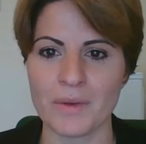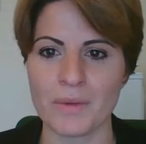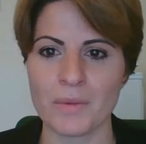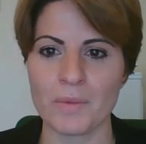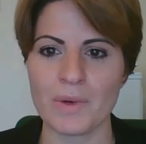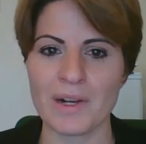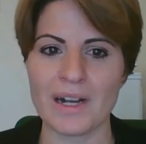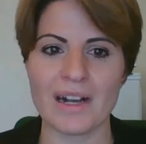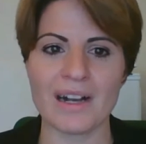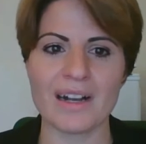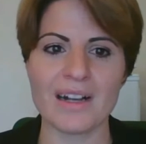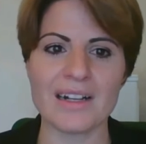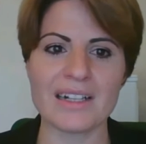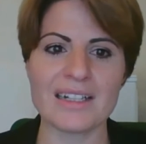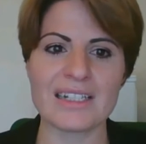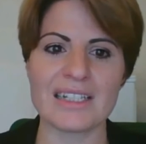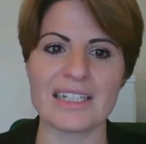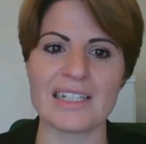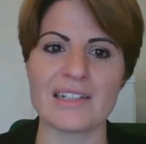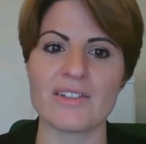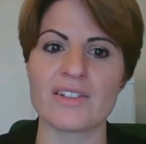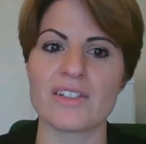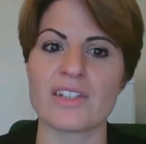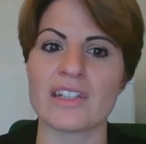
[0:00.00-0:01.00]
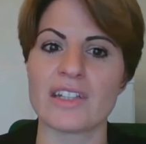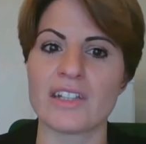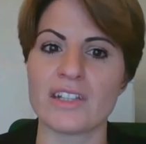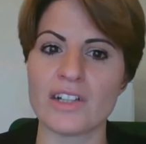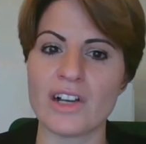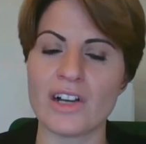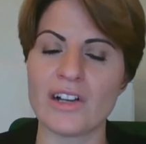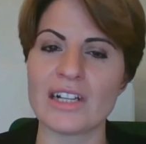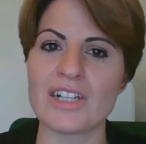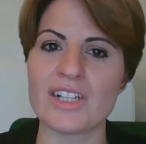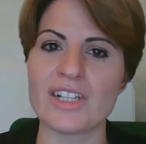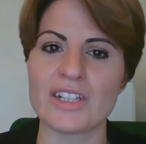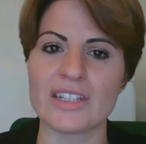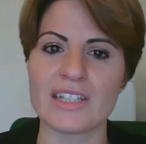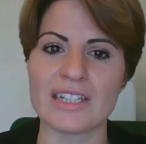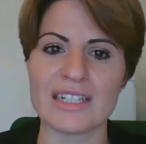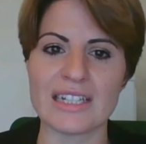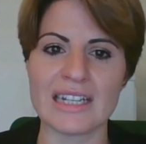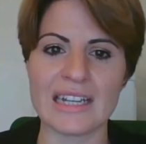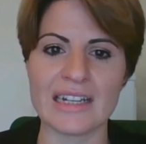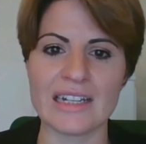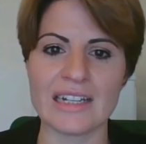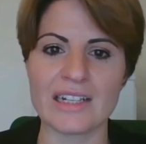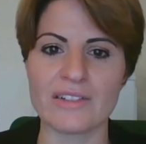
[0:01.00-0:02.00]
Where hard skills are the knowledge and the
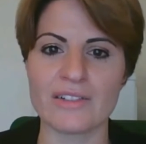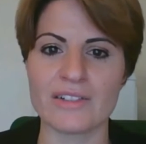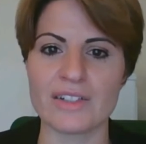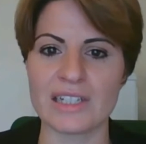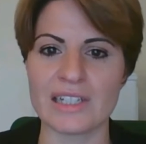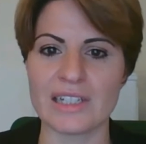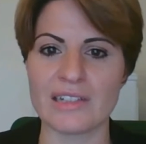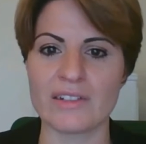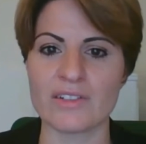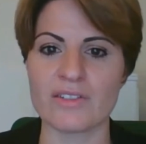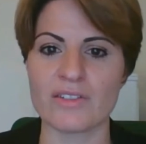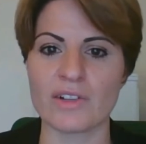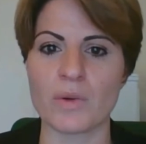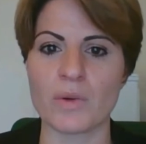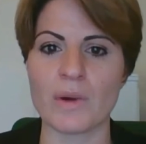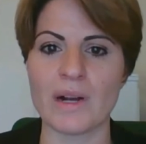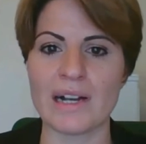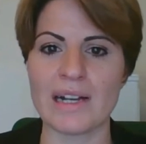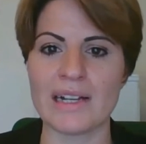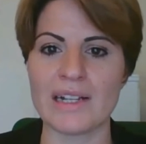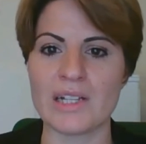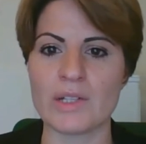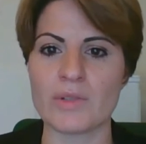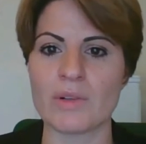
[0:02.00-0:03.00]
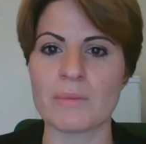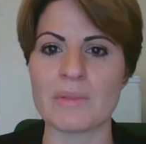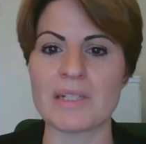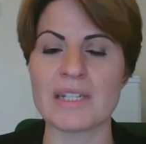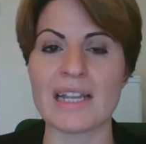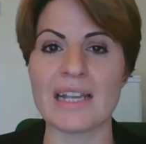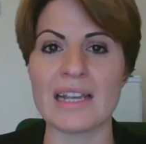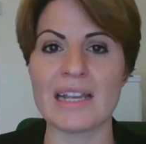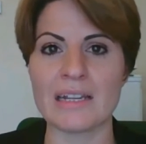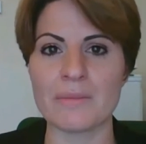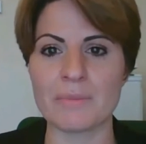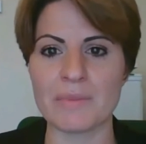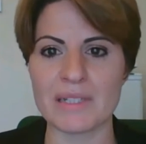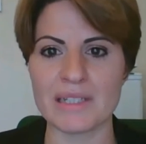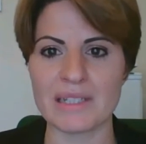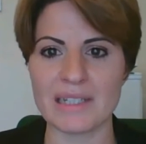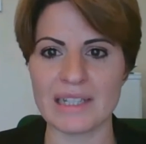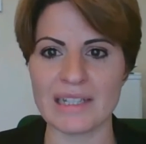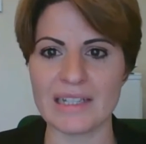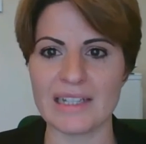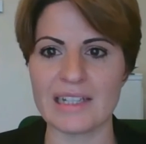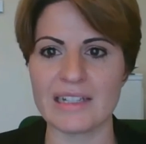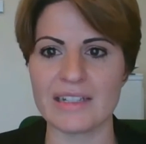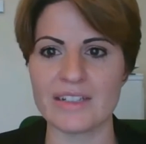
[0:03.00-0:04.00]
technical skills required to obtain a
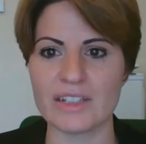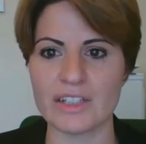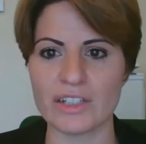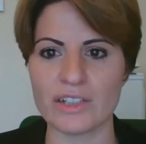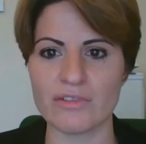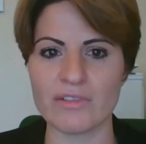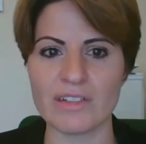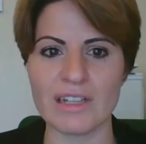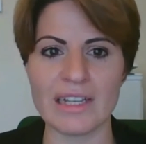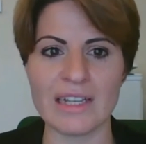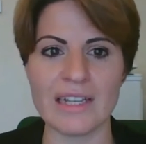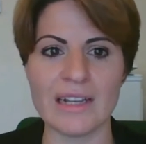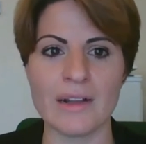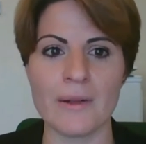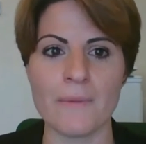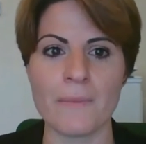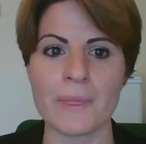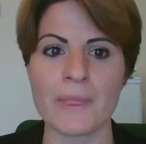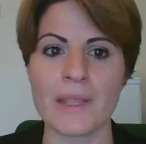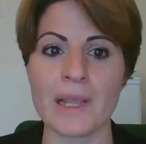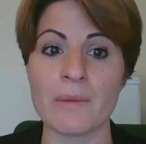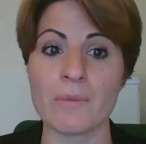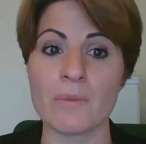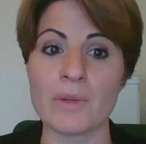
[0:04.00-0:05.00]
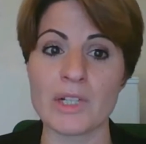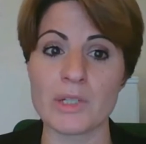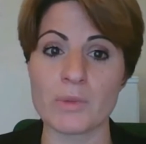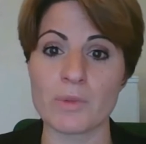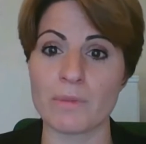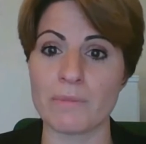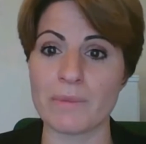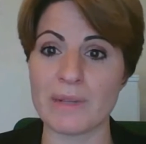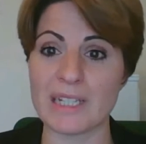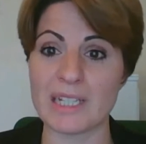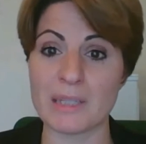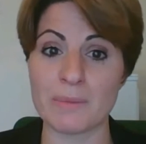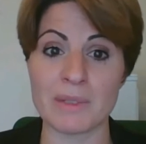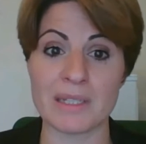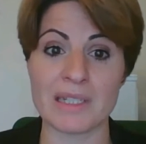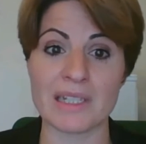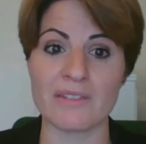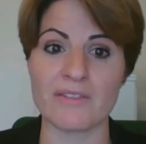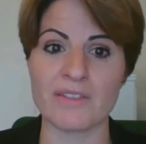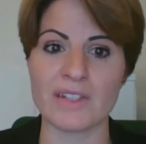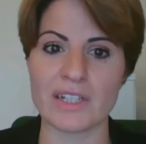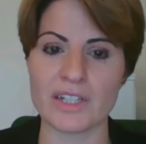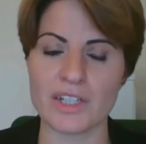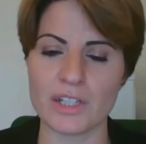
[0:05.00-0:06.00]
particular degree, and which will be
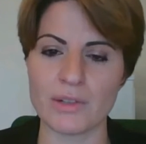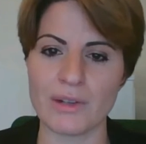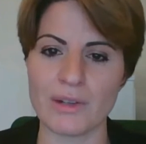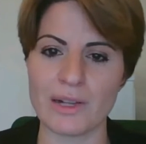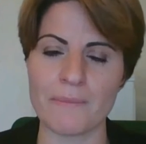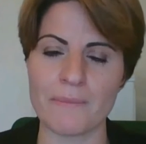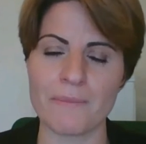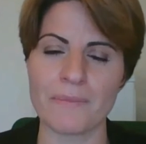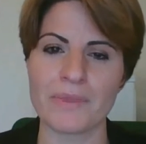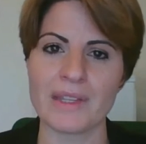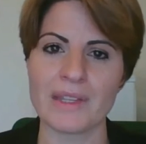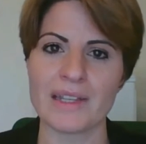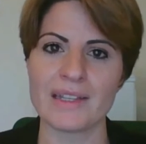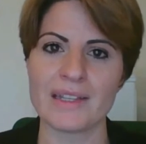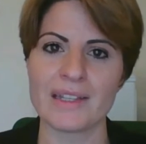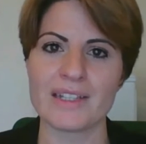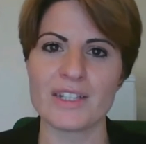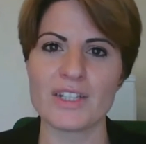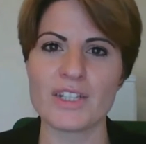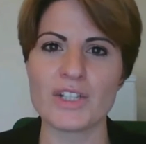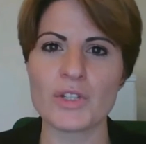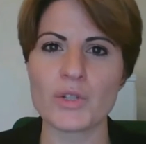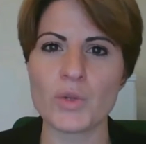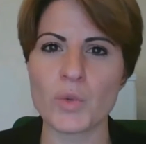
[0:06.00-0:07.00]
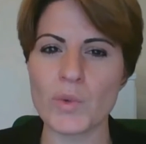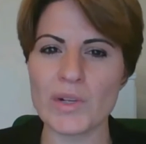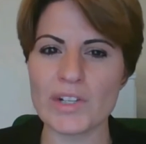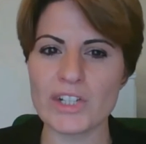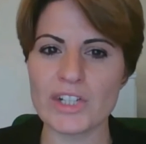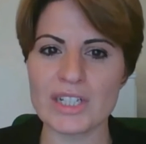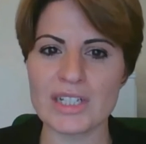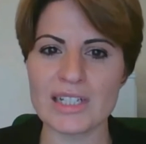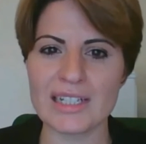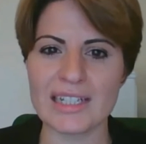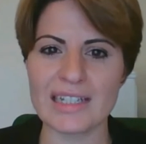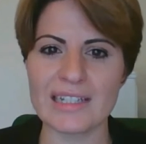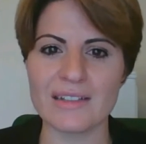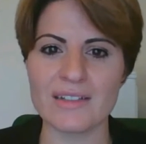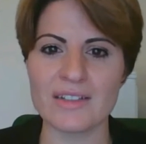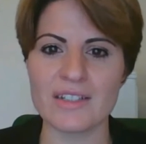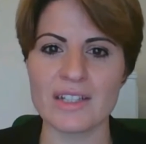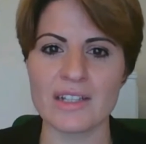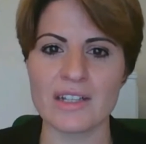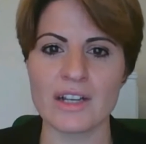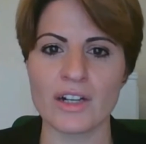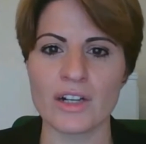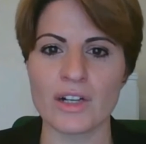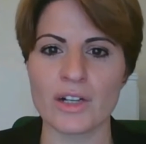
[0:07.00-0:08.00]
specific to it, squidgy skills
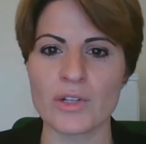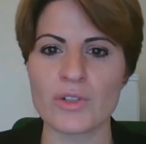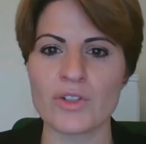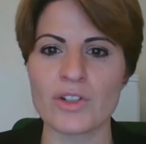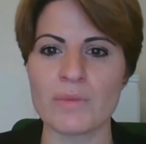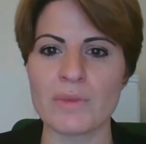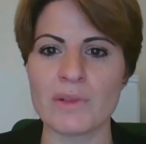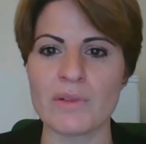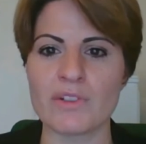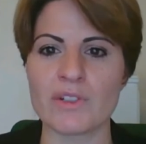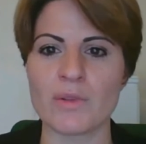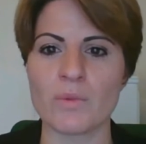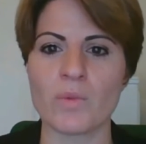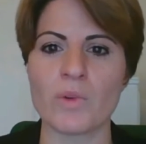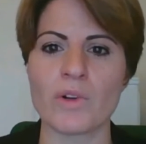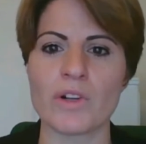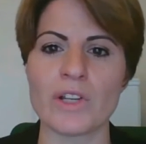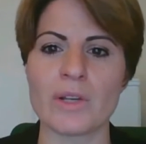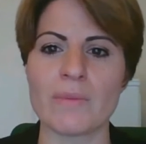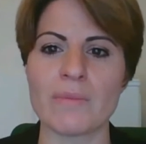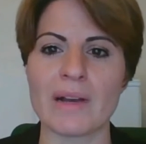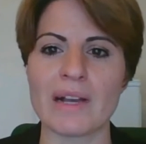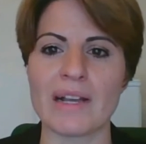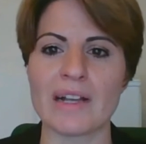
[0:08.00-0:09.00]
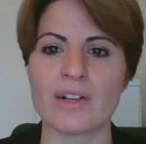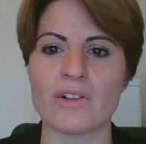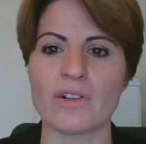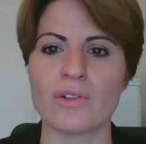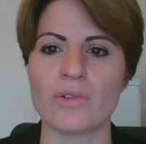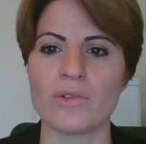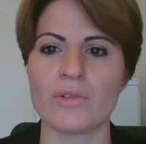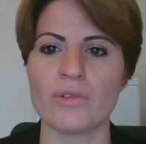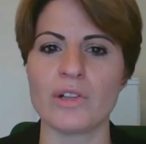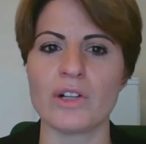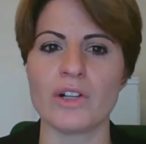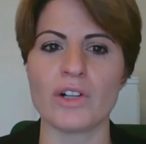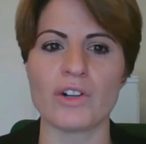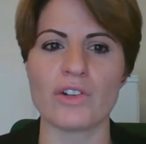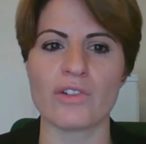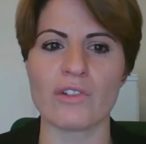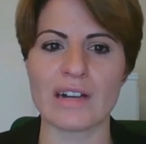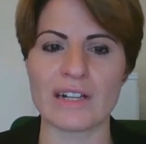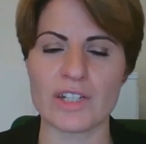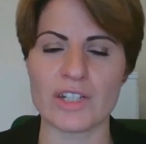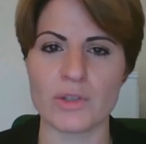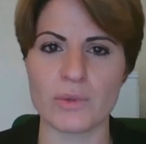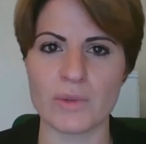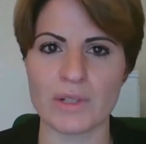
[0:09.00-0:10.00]
contribute to what you might call
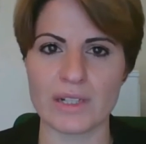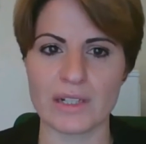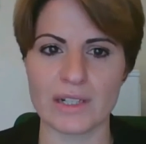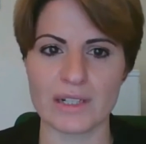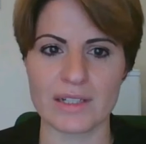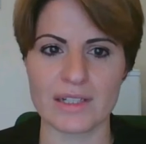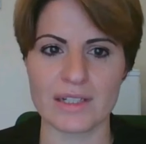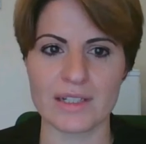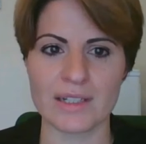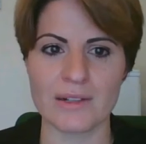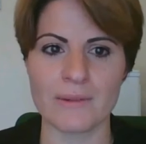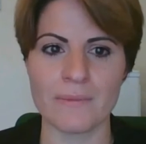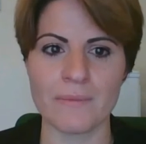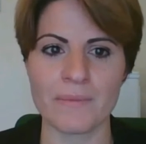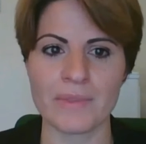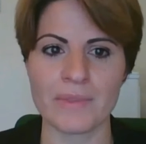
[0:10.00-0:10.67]
graduateness.